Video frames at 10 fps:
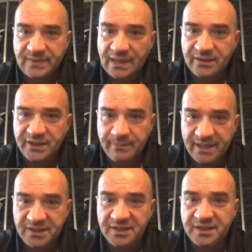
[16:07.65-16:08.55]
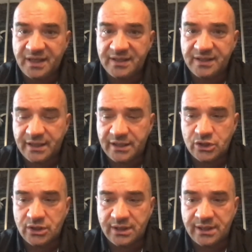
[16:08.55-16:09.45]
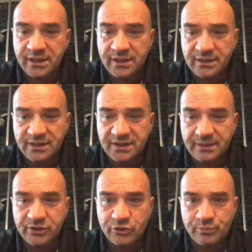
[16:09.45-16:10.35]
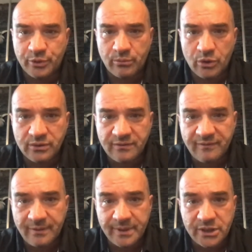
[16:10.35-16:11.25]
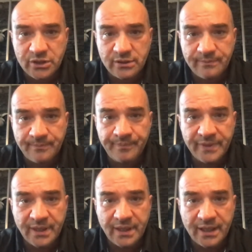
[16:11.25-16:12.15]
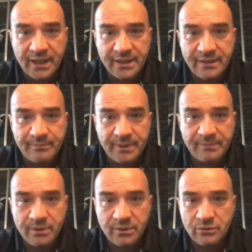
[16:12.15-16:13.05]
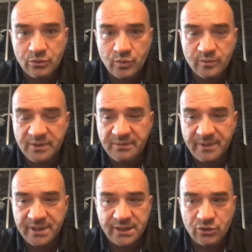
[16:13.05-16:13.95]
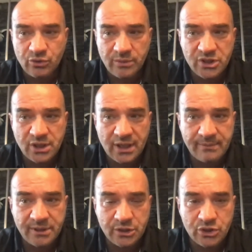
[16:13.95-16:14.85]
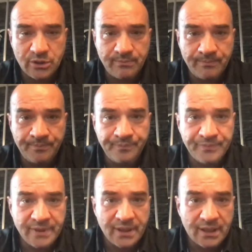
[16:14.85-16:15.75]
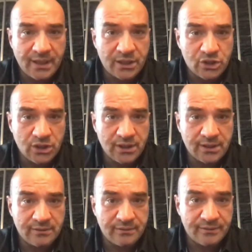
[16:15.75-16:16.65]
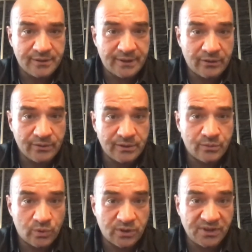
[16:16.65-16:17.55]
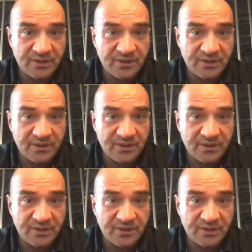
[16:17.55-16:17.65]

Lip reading: Some exercise actually seems to promote inflammation. And then people who would be spending too much time in a gym actually turn out worse.